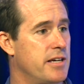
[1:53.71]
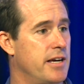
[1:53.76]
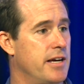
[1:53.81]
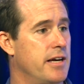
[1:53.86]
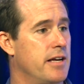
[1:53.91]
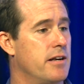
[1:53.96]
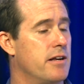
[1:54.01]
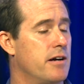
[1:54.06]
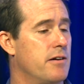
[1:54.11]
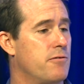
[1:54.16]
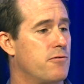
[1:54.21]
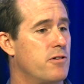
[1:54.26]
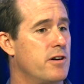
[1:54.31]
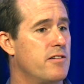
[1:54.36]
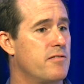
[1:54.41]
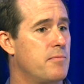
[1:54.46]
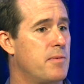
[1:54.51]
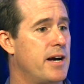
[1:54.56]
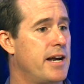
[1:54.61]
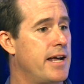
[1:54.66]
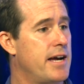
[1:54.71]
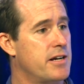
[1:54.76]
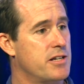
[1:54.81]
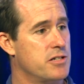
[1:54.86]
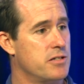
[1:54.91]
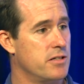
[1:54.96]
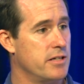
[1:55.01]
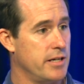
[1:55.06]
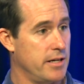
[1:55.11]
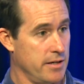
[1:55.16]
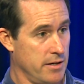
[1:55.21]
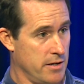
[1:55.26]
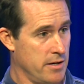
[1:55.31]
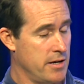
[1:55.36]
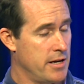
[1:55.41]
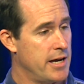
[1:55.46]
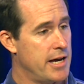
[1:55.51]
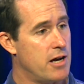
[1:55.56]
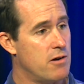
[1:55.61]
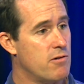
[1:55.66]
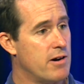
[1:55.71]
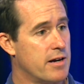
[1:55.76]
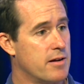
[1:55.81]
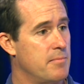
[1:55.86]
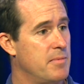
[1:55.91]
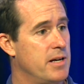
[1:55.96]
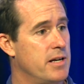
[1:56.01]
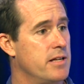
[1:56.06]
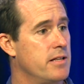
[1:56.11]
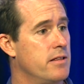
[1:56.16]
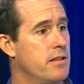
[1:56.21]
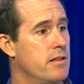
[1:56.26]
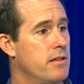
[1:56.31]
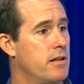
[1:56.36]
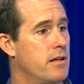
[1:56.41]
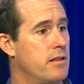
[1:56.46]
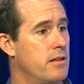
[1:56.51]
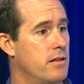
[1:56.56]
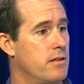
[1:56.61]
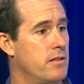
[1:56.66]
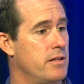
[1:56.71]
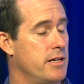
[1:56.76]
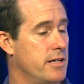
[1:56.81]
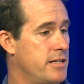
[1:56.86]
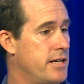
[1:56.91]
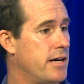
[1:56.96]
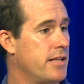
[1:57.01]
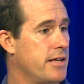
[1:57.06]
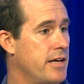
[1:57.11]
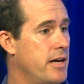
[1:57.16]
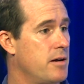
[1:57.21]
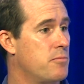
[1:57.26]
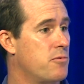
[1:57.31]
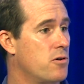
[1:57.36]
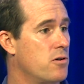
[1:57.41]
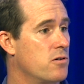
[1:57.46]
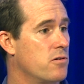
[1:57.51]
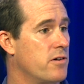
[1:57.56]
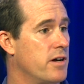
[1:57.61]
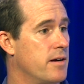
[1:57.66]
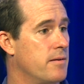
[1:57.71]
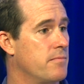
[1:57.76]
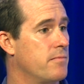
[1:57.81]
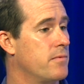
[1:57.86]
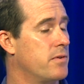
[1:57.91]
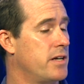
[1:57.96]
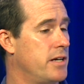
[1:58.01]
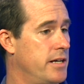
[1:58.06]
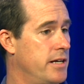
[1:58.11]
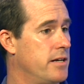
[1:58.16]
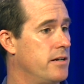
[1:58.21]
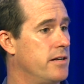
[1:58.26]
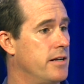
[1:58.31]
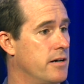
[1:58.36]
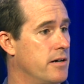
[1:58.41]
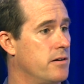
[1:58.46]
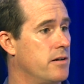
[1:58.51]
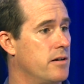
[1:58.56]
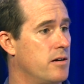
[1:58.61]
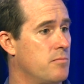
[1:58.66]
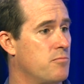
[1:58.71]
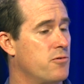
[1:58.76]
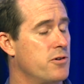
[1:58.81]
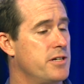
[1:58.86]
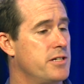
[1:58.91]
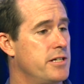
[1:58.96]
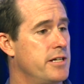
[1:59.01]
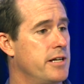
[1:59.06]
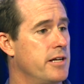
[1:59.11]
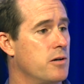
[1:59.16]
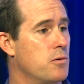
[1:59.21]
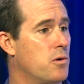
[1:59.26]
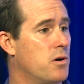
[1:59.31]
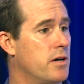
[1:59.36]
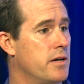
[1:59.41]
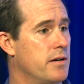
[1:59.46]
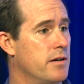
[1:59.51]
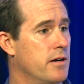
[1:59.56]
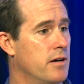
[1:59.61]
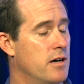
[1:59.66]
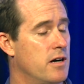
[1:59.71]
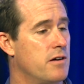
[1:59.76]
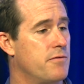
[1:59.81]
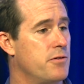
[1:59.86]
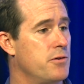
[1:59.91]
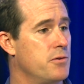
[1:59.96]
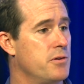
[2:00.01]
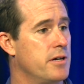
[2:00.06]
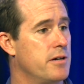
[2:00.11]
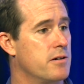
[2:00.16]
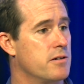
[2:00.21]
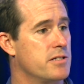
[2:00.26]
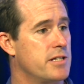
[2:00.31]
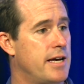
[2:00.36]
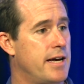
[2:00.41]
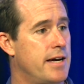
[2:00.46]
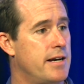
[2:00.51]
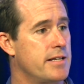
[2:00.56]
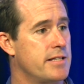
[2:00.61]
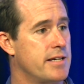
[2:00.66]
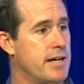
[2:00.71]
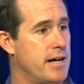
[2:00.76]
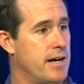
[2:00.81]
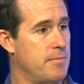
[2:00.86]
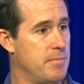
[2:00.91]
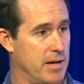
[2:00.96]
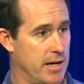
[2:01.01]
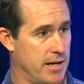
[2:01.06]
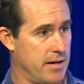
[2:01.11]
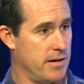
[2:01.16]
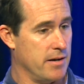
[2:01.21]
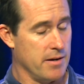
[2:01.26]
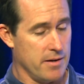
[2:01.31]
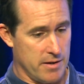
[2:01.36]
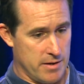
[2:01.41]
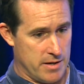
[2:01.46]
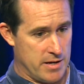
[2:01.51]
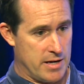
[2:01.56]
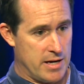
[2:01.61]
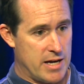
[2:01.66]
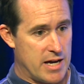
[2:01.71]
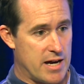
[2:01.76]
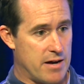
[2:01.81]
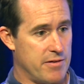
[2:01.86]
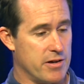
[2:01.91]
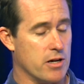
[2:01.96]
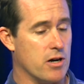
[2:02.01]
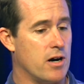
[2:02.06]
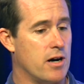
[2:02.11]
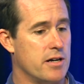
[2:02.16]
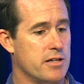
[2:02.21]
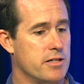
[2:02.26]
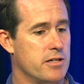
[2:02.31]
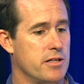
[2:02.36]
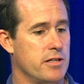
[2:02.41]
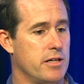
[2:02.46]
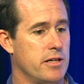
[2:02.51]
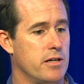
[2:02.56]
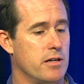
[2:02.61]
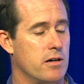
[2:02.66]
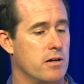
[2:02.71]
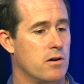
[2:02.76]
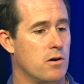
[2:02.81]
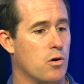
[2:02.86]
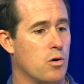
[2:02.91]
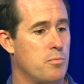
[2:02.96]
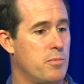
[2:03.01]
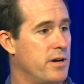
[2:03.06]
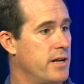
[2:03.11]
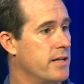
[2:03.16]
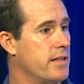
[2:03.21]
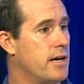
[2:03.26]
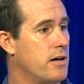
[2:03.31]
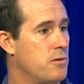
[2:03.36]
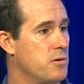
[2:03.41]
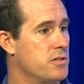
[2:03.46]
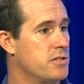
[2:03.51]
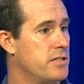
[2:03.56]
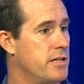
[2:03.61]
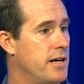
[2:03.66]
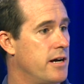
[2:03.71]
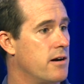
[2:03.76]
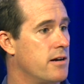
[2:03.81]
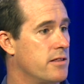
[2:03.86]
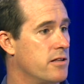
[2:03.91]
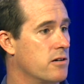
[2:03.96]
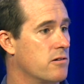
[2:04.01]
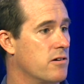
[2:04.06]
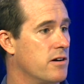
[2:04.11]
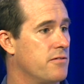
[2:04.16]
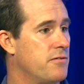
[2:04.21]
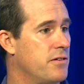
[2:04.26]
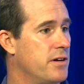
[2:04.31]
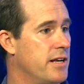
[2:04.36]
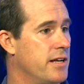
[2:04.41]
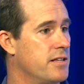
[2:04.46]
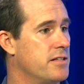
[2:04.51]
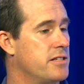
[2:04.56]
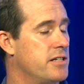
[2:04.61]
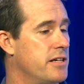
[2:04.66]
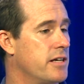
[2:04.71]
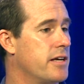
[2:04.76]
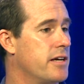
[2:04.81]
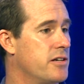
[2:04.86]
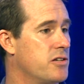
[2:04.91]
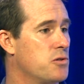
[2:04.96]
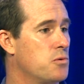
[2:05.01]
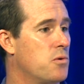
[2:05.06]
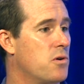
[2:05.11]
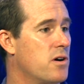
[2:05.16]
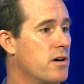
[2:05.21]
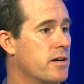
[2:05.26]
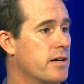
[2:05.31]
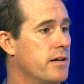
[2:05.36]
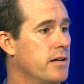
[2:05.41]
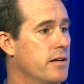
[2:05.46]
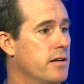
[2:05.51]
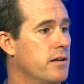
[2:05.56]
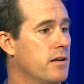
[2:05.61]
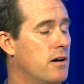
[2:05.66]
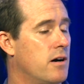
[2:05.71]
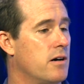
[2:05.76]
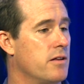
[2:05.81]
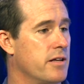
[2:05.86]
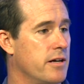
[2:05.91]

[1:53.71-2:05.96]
and a friend of mine actually had recommended the Atelier program. He had done a preceding one a few years ahead of time, and having gone to the opening that was there at the Griffin and seeing his work and all